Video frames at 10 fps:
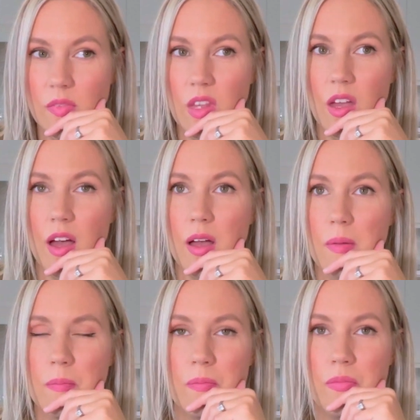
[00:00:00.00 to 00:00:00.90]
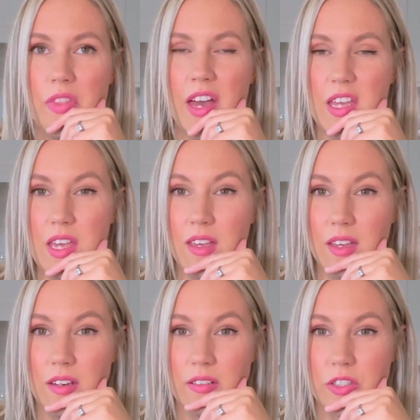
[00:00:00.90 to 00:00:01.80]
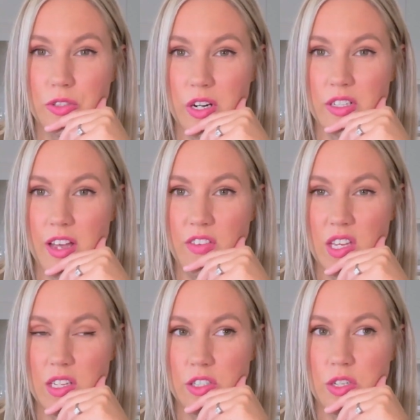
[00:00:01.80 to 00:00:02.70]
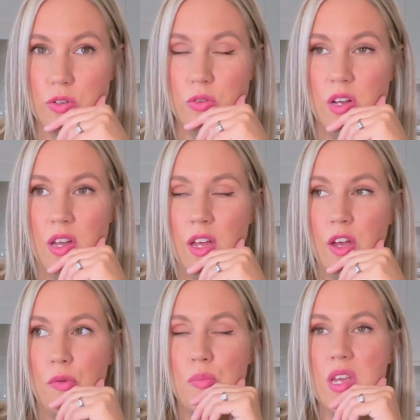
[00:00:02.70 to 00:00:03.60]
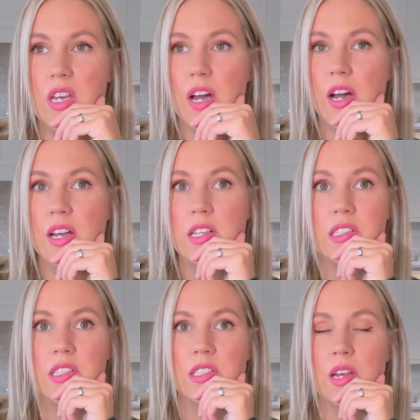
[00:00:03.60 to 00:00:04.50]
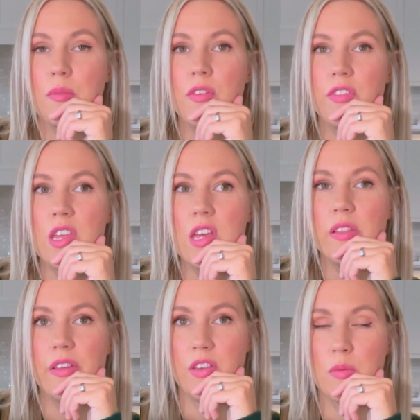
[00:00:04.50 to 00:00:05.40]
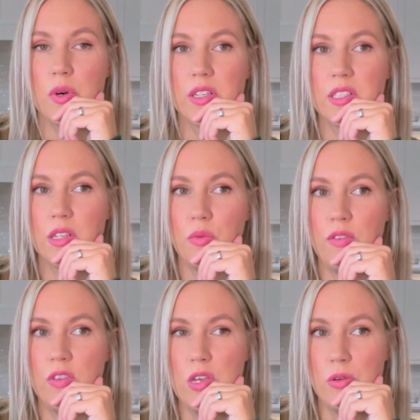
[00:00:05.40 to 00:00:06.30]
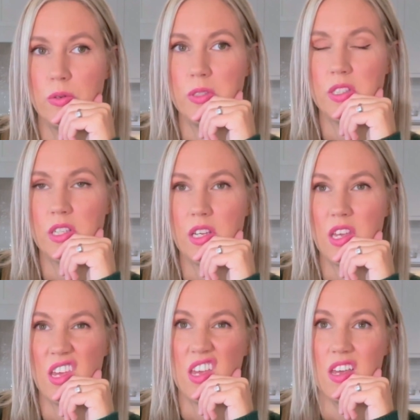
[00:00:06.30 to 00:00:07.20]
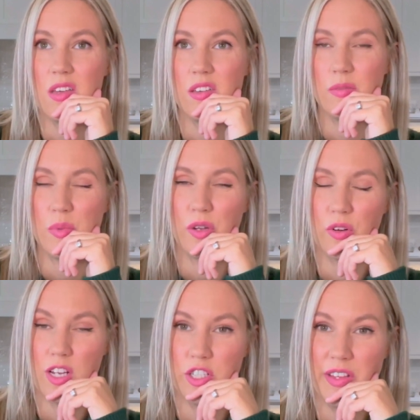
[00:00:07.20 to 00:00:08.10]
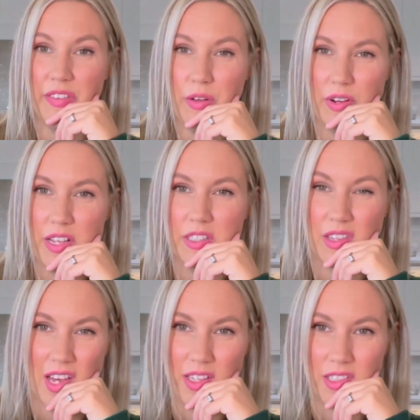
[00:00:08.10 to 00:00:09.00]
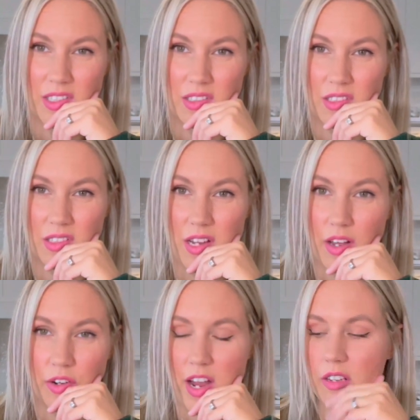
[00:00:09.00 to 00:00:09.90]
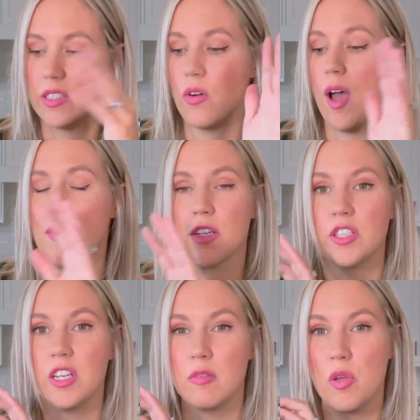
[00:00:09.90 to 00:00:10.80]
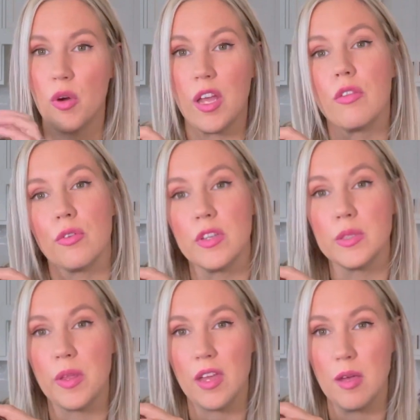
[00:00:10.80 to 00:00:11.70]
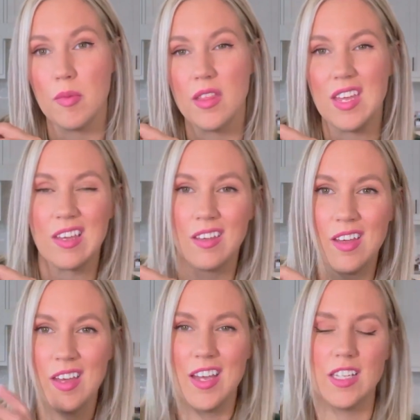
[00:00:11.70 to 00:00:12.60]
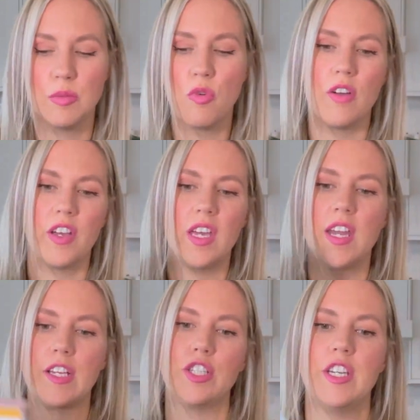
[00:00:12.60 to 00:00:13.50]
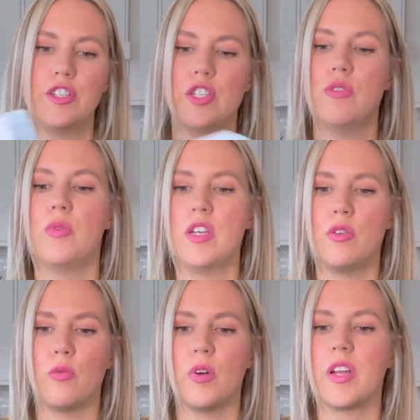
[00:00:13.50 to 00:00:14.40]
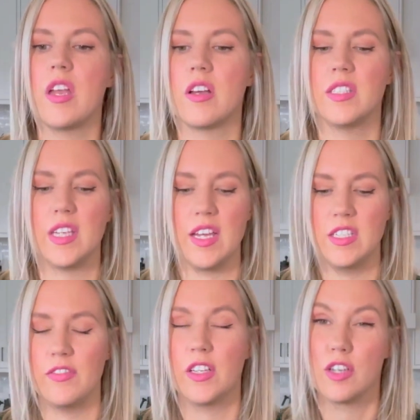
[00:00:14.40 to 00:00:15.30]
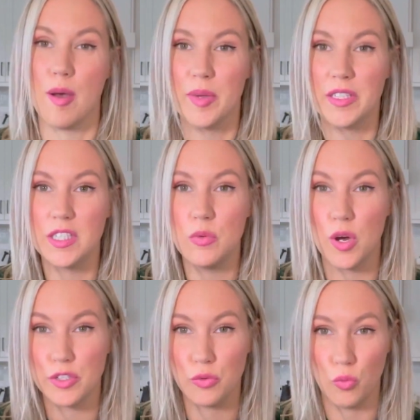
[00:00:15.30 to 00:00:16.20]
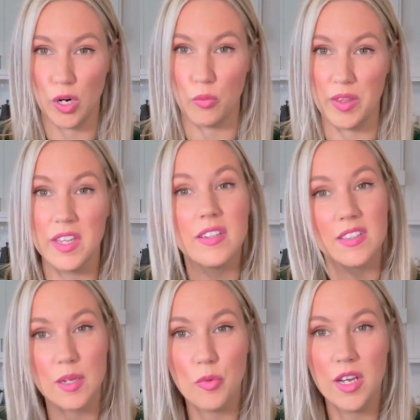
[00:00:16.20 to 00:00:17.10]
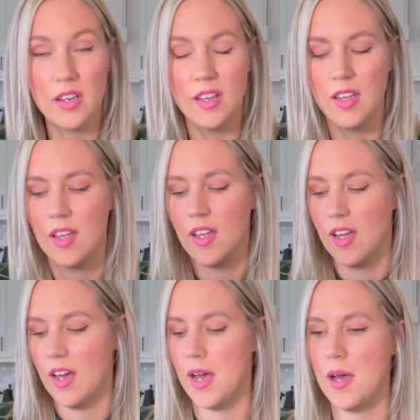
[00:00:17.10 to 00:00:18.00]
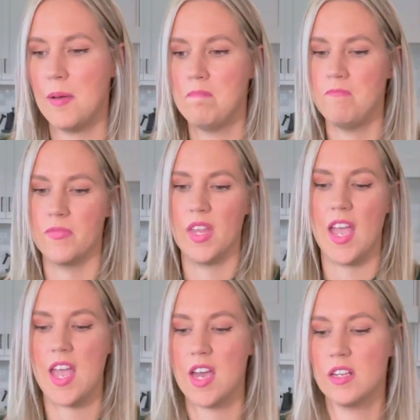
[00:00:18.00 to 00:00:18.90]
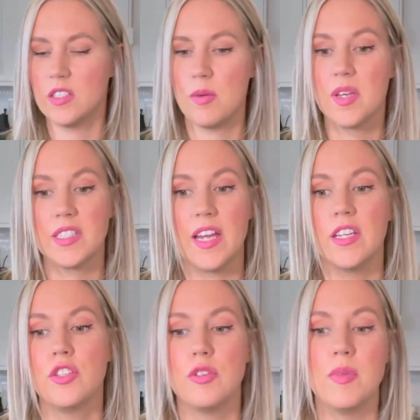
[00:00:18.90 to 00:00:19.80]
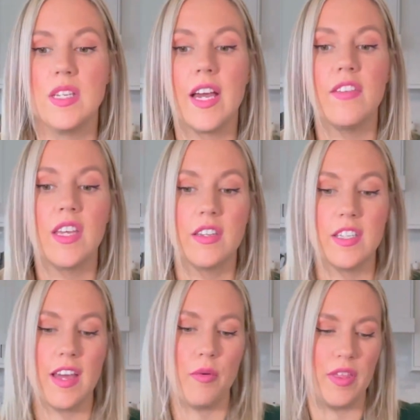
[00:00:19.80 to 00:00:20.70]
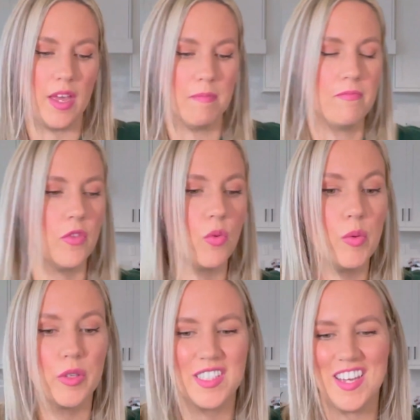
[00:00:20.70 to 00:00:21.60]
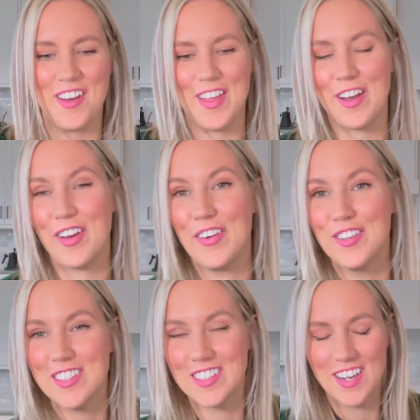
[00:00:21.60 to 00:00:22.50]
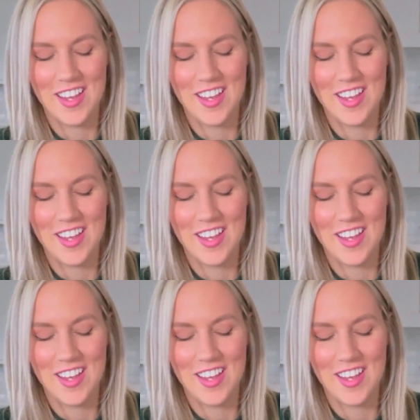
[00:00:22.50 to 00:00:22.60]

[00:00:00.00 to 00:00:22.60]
that he can start diving into, because some of the living books that we've used, he begrudgingly reads, and that's not great. So I'm actually going to be working through this with him. I think it's more of a connection issue. When you're working on scientific topics, you want to work with someone. And so I'm excited to be diving into that with him. We will see how that goes.